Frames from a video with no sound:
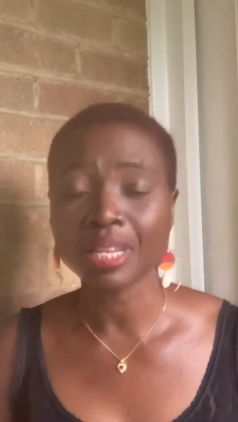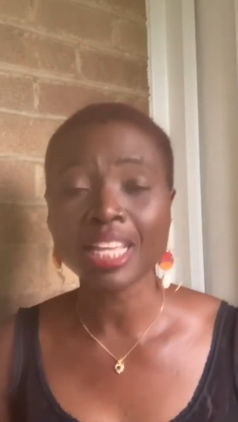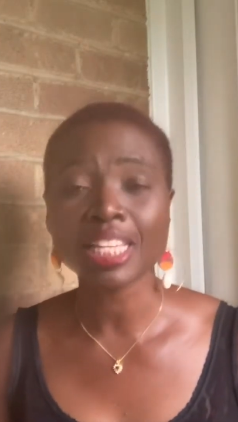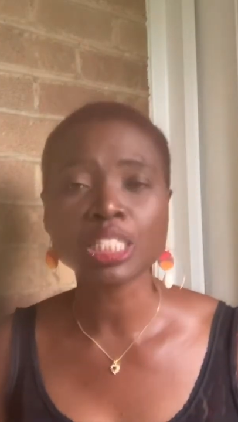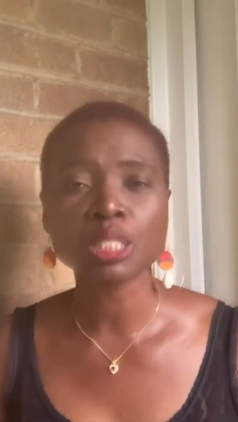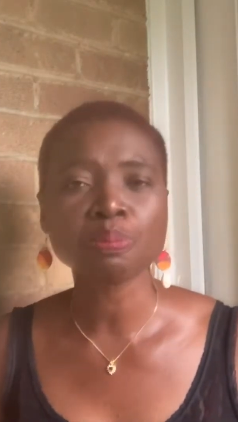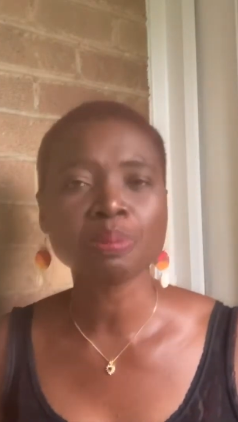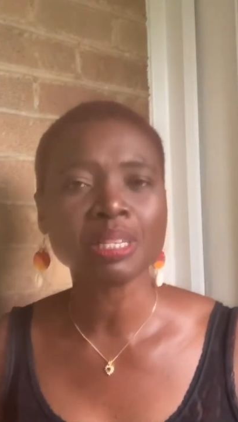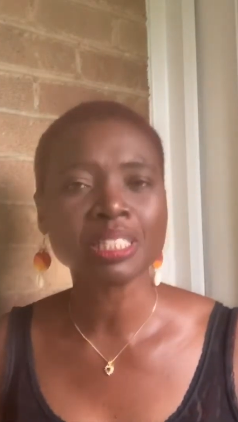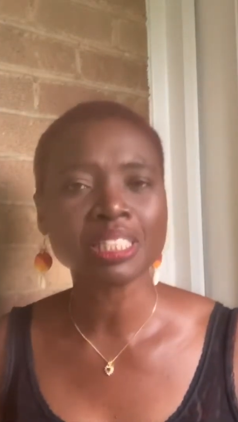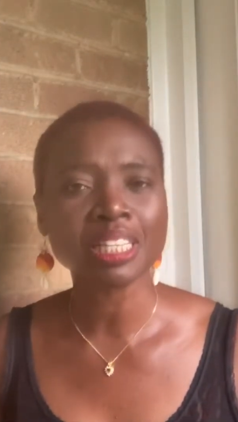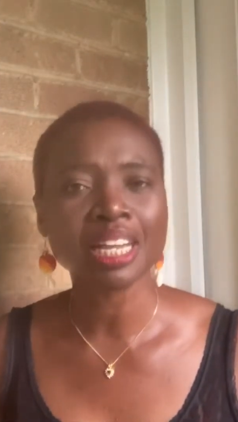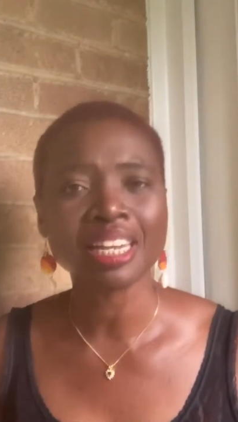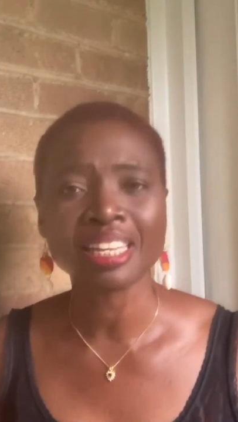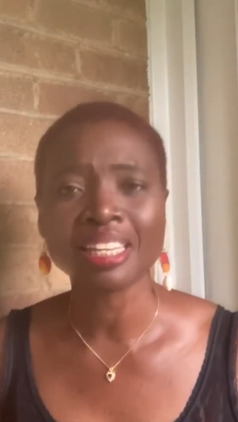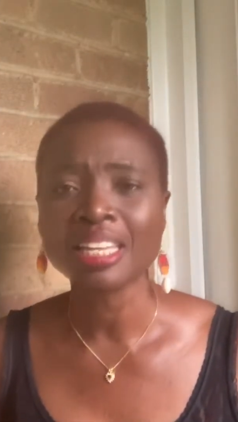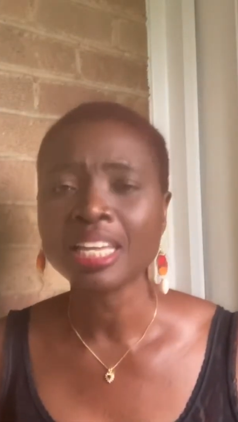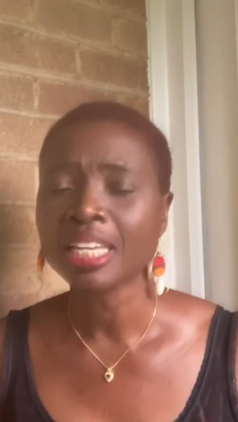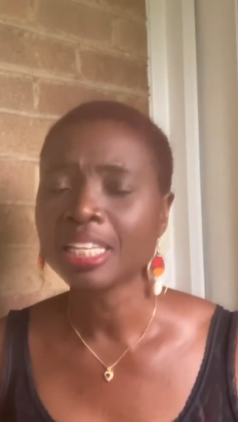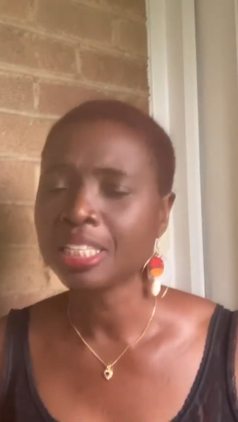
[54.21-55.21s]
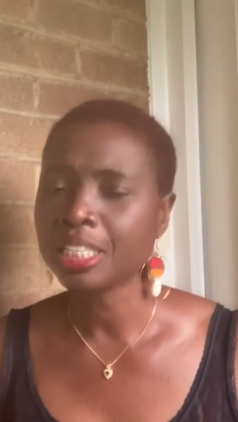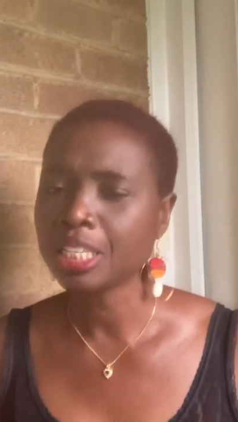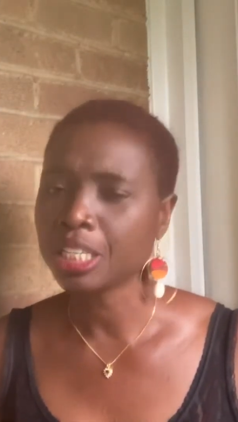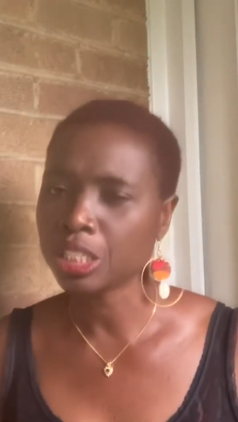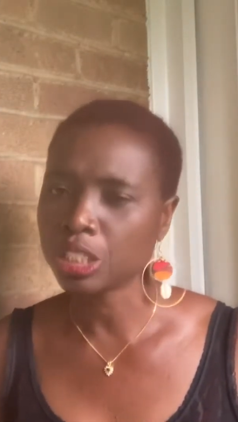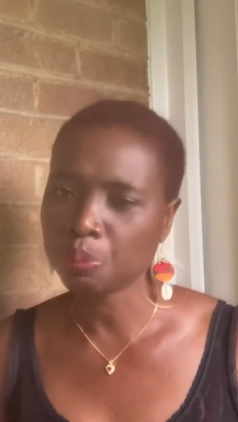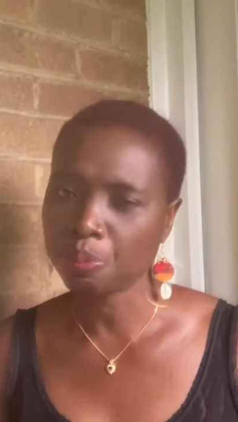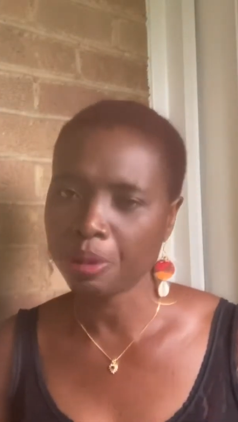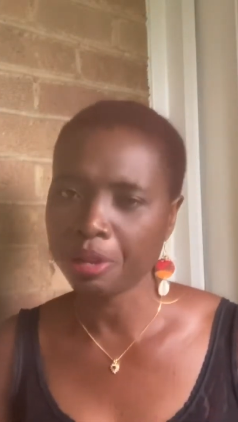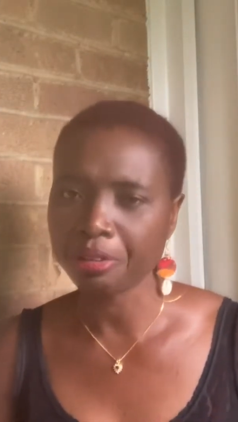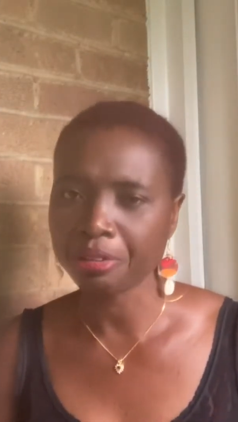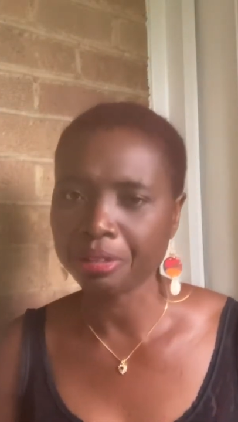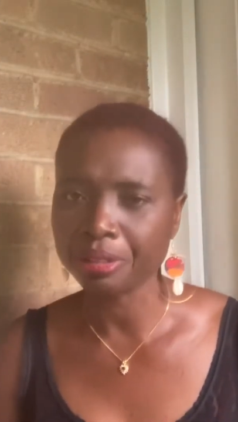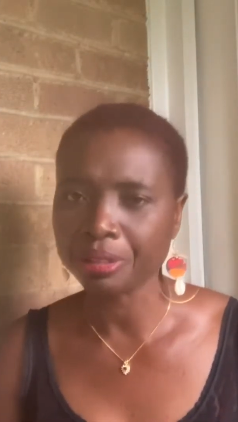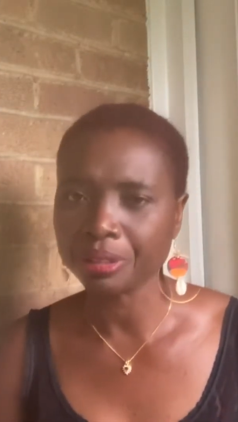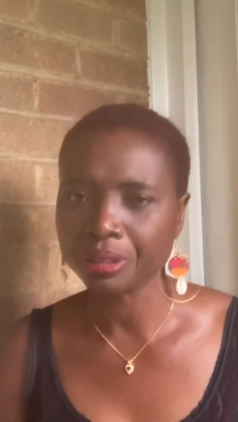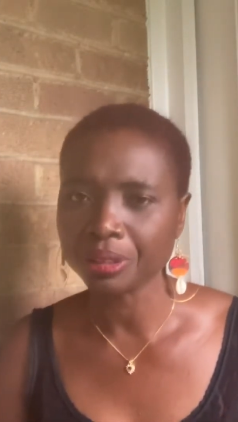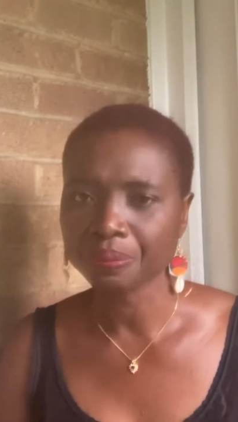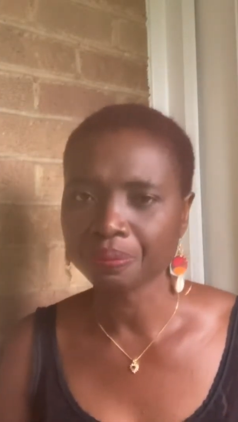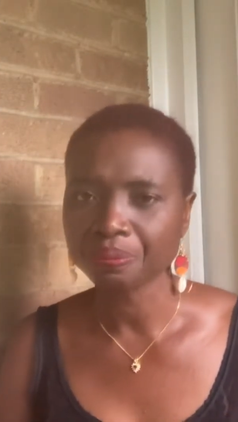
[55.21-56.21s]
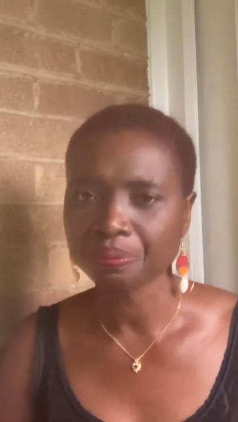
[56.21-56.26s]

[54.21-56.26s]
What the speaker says: especially this period.